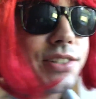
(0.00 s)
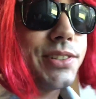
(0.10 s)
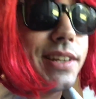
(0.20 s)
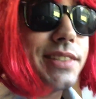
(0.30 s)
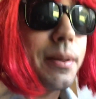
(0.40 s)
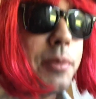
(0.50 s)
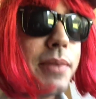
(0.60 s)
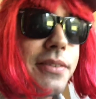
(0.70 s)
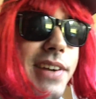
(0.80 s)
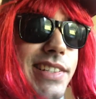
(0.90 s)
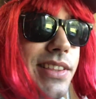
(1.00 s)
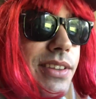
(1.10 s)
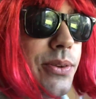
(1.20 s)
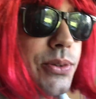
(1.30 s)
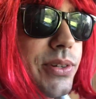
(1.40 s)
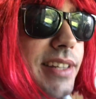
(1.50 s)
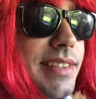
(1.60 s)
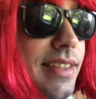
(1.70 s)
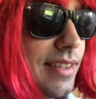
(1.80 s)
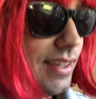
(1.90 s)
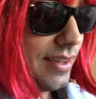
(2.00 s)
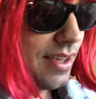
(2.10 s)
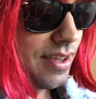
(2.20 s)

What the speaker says: just gonna supplement the rest of the nutrients that the